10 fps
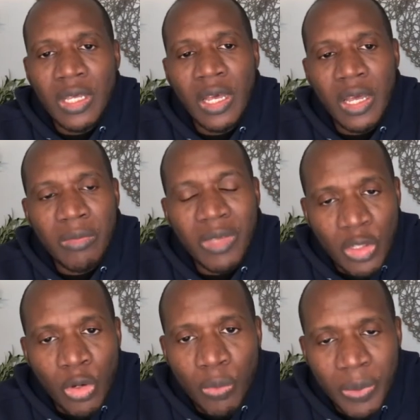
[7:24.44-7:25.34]
in
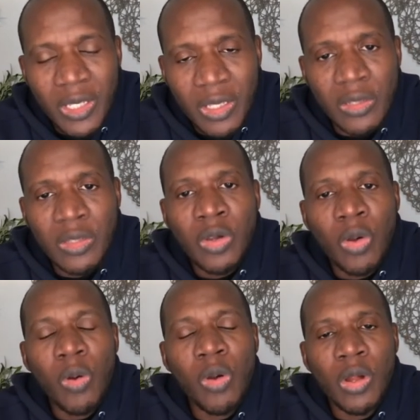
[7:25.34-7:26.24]
your opinion,
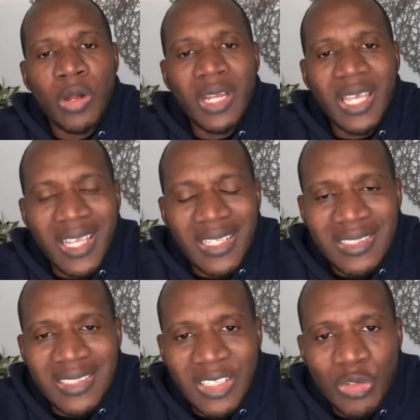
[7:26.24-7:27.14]
or
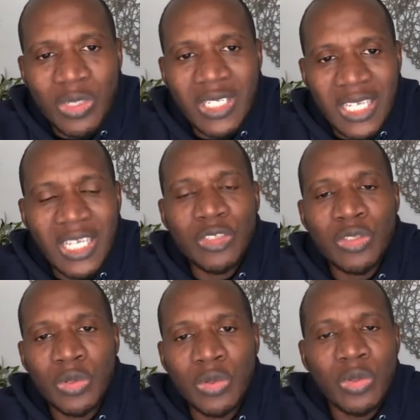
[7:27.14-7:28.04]
it's you need
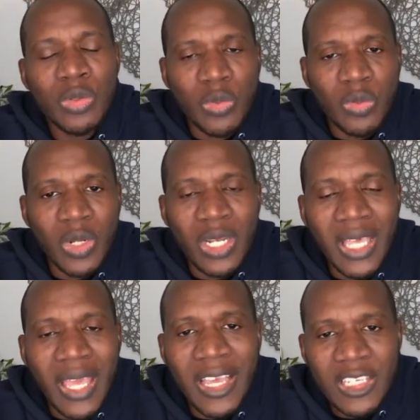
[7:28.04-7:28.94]
to
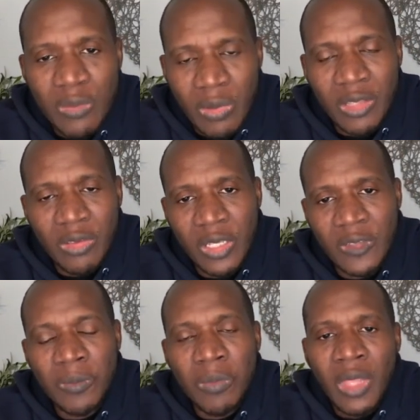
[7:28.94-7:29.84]
really explain
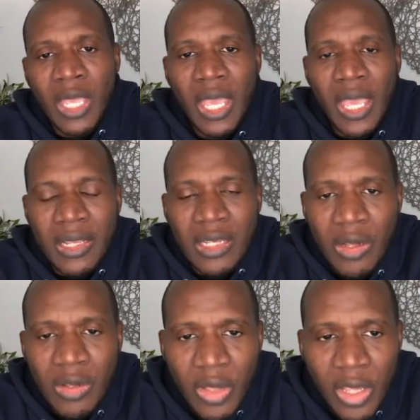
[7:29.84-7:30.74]
things. And
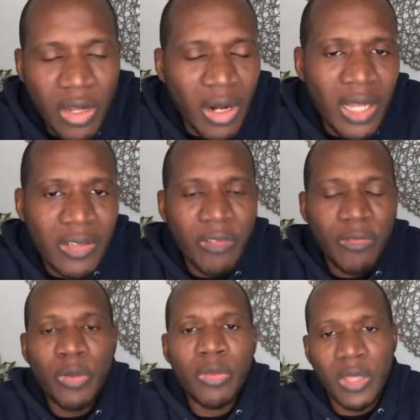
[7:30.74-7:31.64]
here are a
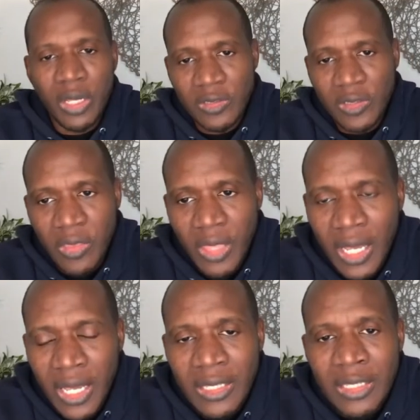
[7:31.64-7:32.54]
few things
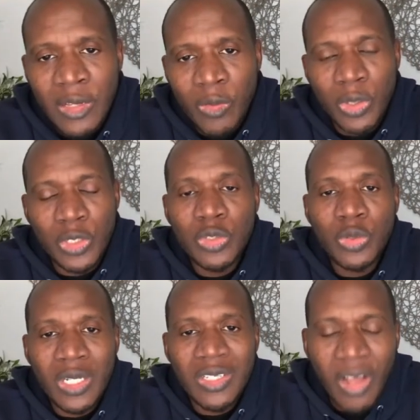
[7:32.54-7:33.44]
that we
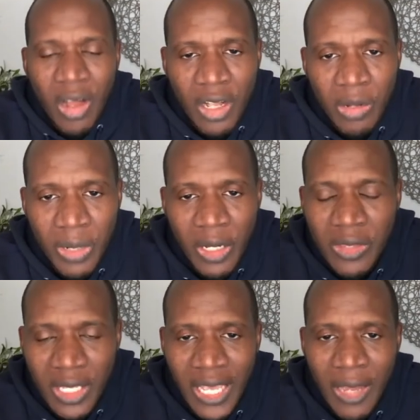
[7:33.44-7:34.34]
usually talk about
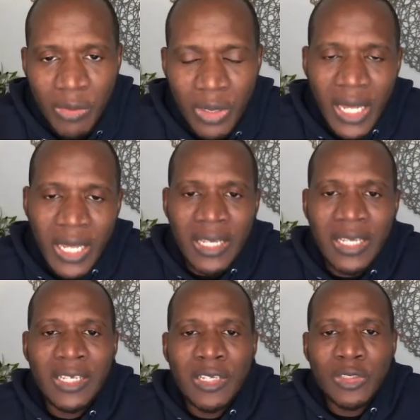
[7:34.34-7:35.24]
that I would like
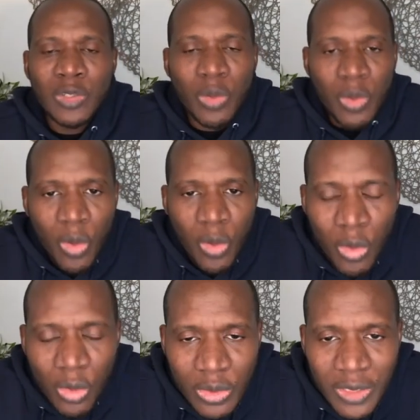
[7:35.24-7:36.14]
to
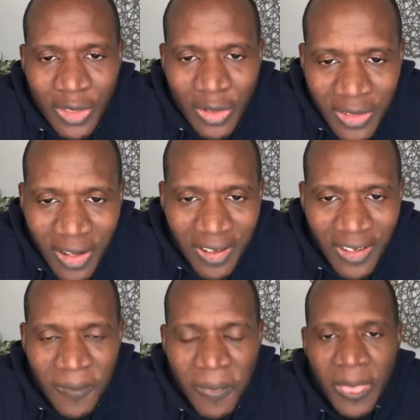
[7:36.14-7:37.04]
hold your
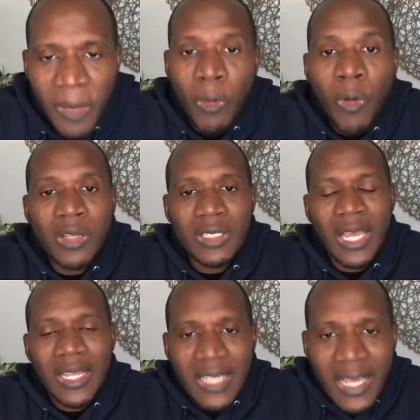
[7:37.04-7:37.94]
tongue. Number one,
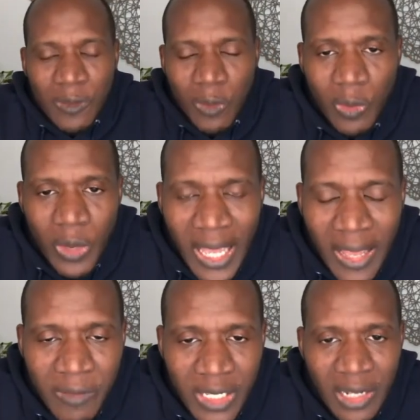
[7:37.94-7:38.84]
and that's what we
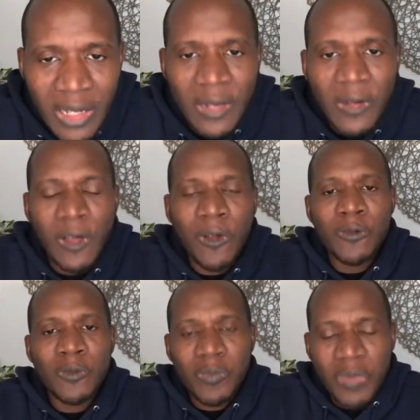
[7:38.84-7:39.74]
have in our
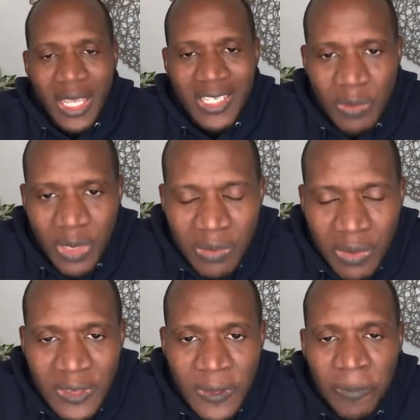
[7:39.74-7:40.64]
love
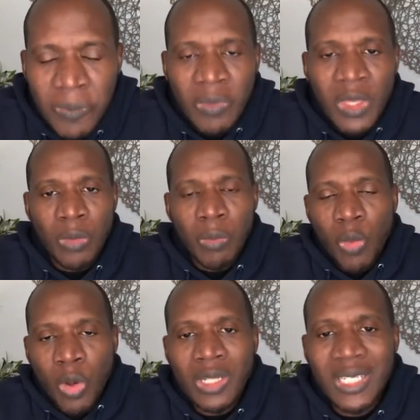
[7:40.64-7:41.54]
experiment. Number
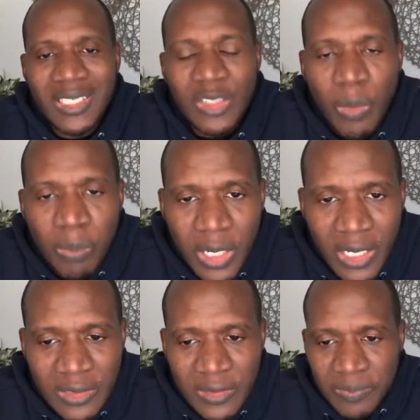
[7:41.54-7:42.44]
one is
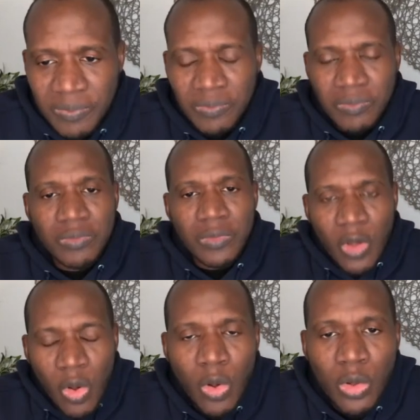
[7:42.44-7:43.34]
complaints.
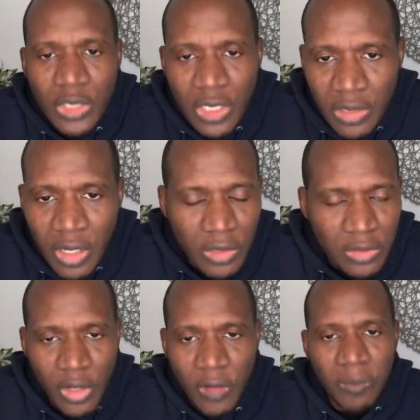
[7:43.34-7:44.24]
Hold your tongue
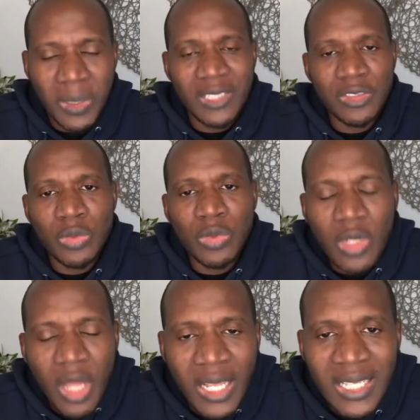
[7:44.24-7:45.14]
to complain. Do
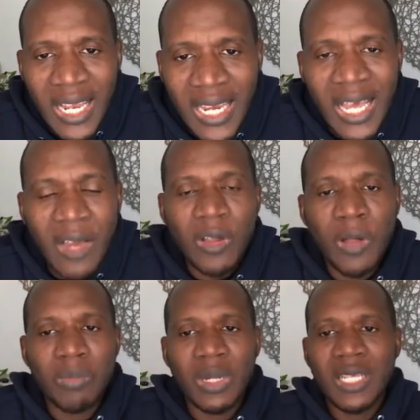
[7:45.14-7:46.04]
not allow
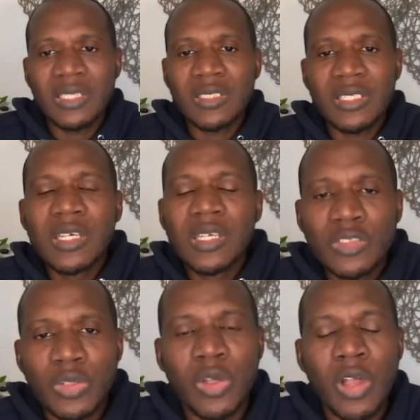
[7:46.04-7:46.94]
complaints
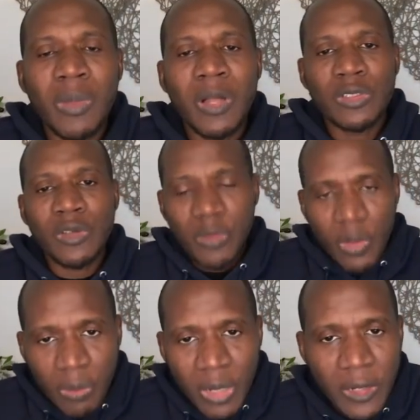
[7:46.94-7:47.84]
to come out of
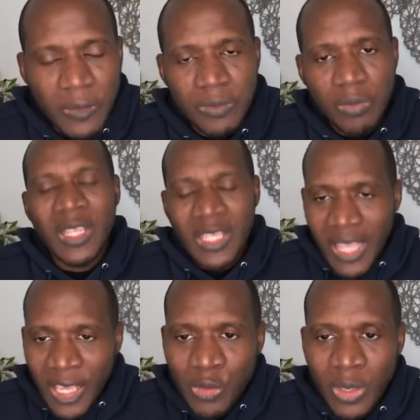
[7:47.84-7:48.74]
your mouth. The
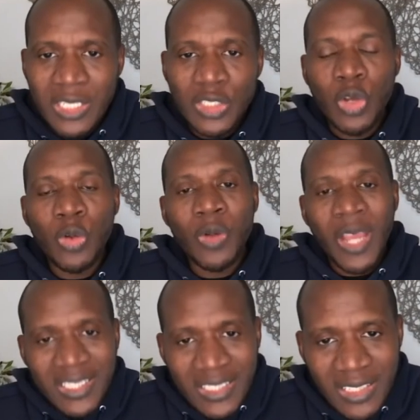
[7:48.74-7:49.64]
next one is
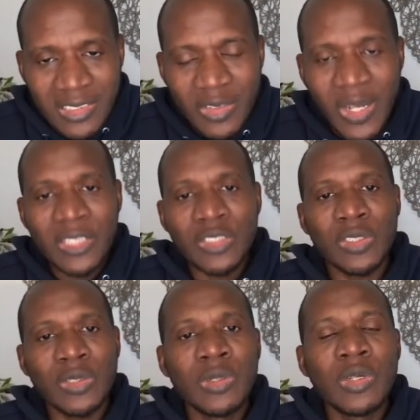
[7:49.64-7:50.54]
correcting, trying
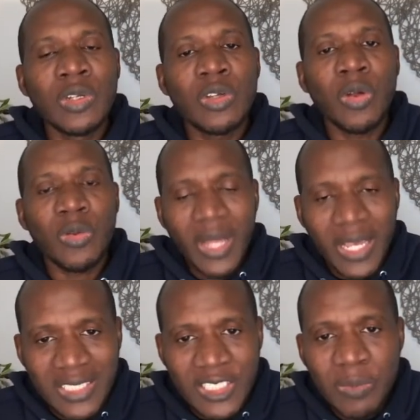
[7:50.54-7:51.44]
to
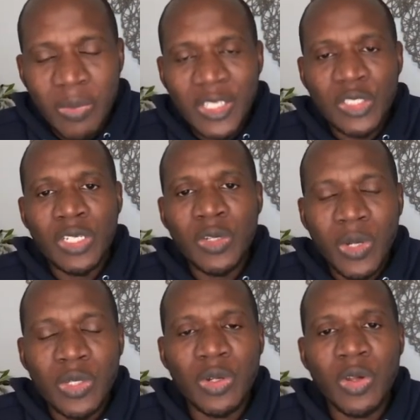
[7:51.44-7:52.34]
correct, especially
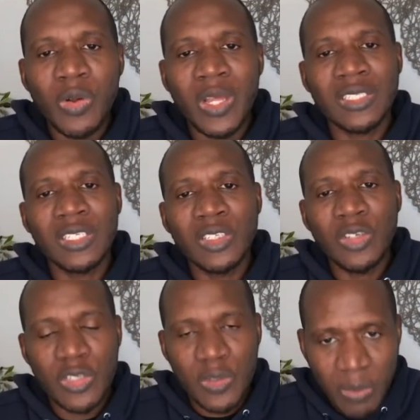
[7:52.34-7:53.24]
when you're correcting
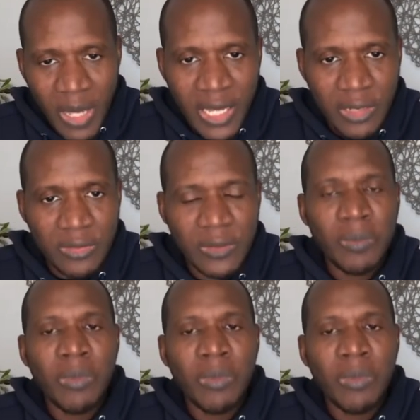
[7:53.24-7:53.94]
your spouse.